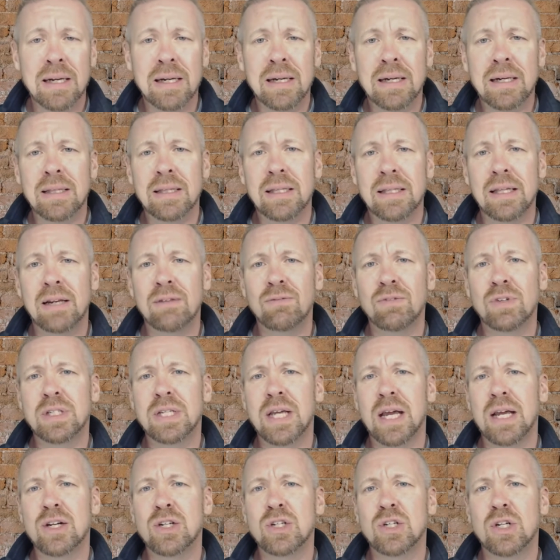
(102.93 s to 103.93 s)
the
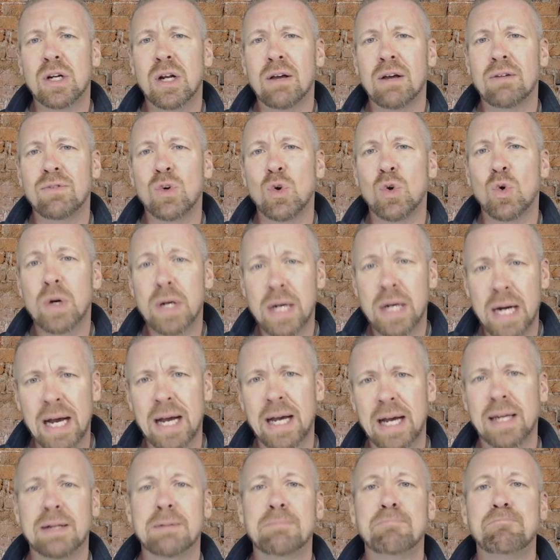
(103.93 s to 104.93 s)
invitation of your
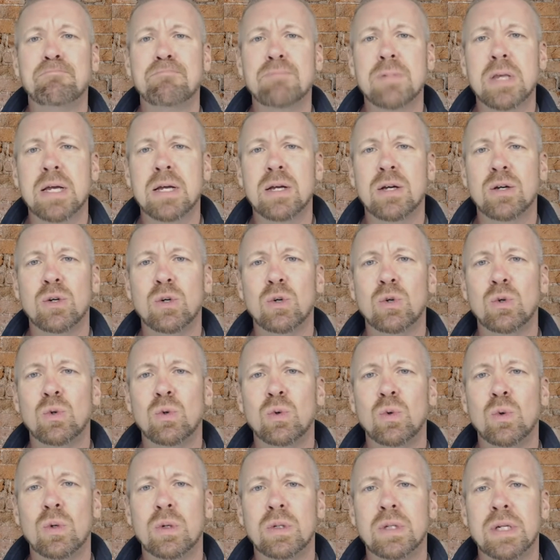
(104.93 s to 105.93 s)
God,
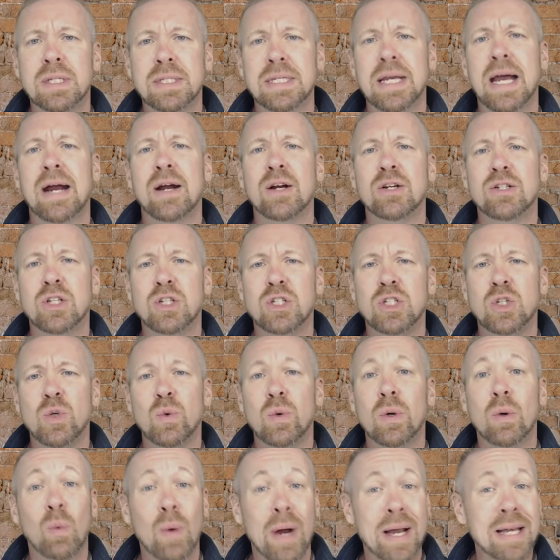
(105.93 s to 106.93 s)
who desires that you
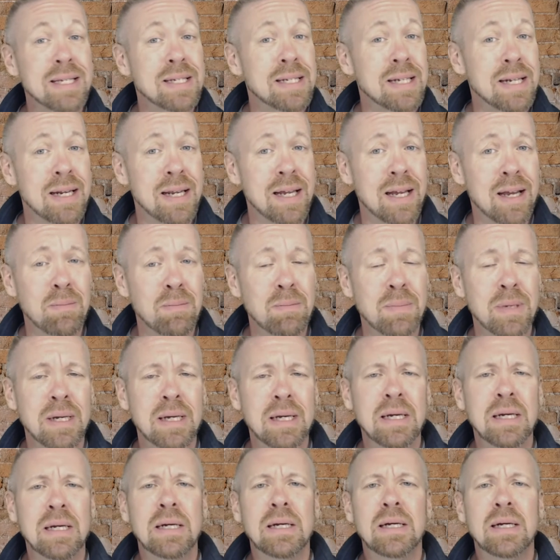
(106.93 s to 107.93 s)
would rest in him
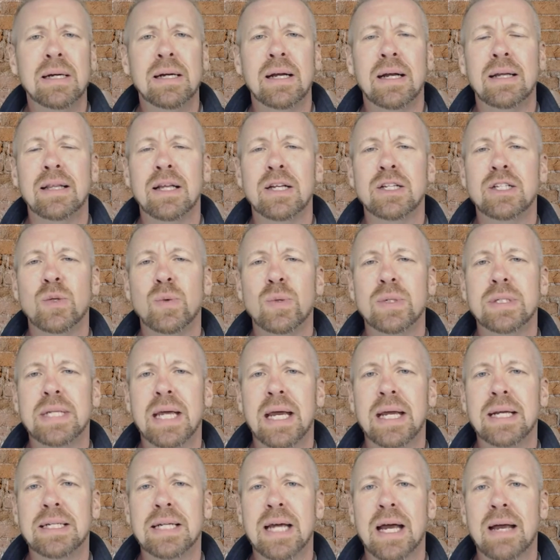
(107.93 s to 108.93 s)
and that you would
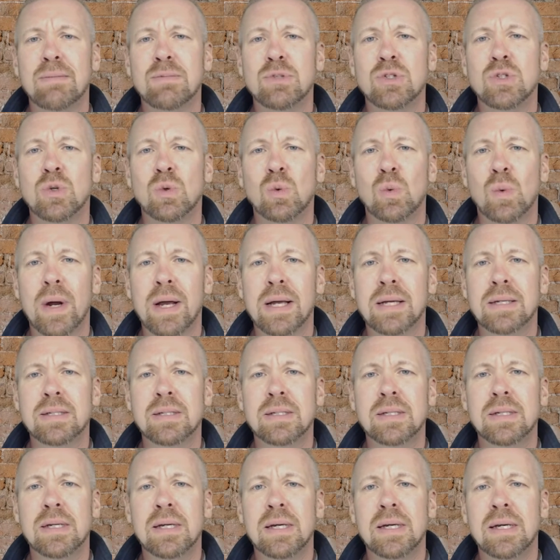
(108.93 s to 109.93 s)
take times to
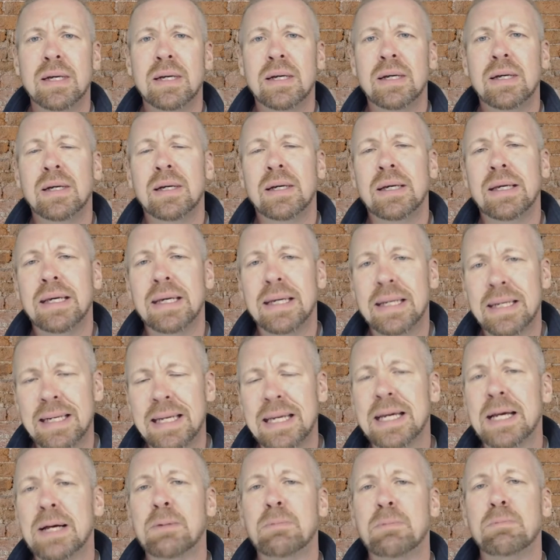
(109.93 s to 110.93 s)
rest in
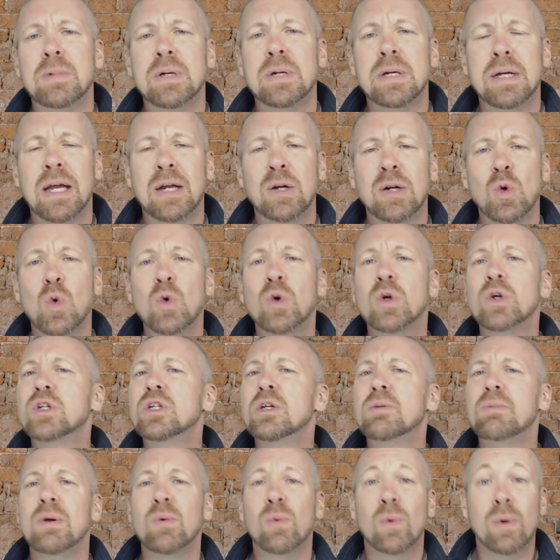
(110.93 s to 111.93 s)
him in order
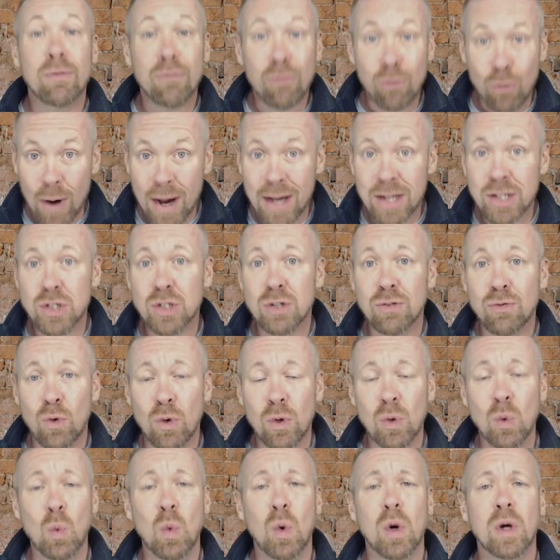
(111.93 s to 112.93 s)
to be refreshed
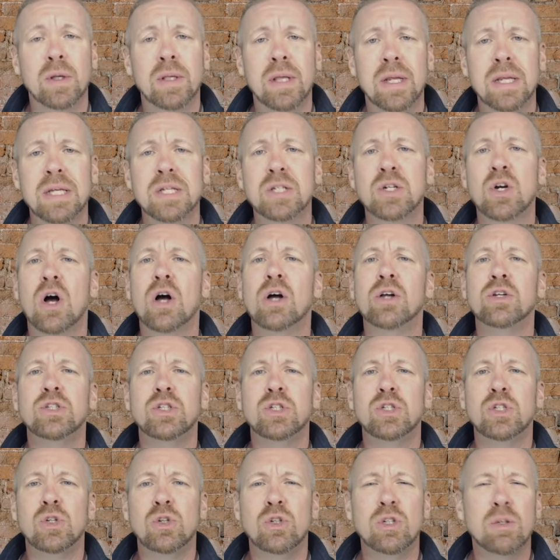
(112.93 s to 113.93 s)
for the work that he's called you
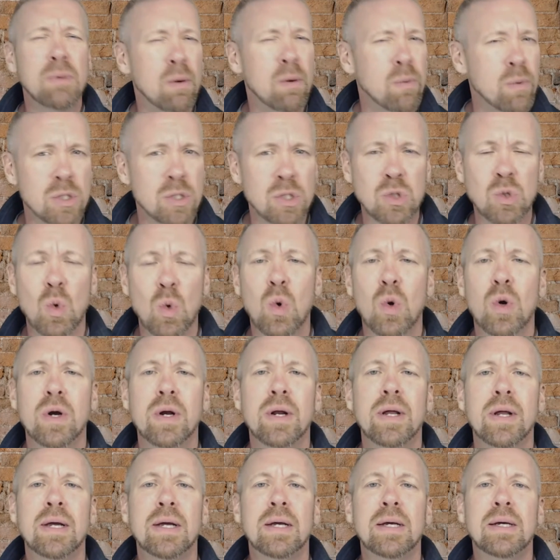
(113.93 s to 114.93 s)
to be
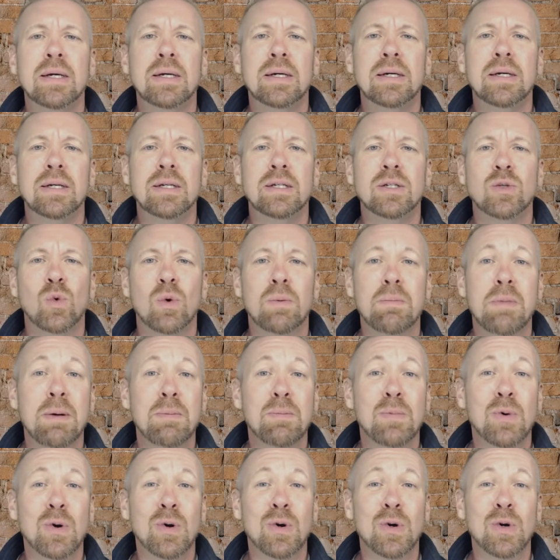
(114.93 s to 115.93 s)
restored, to
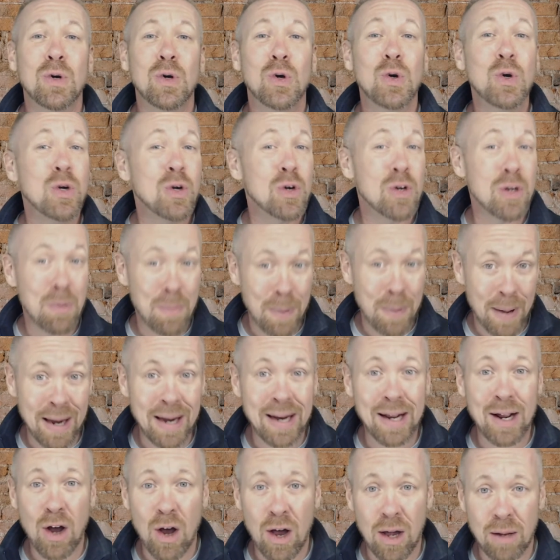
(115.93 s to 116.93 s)
remember who you're
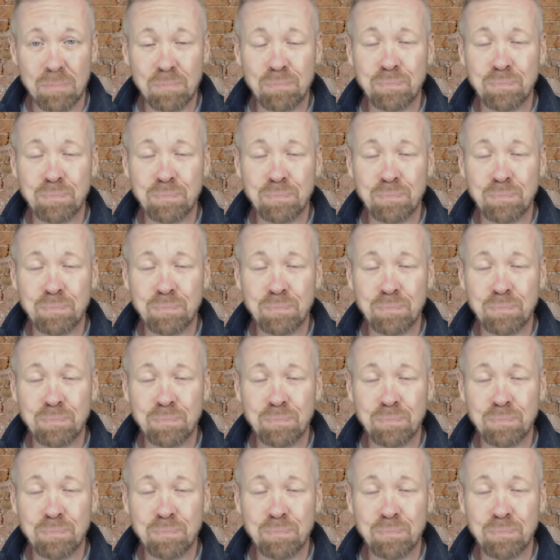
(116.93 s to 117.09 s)
depending on,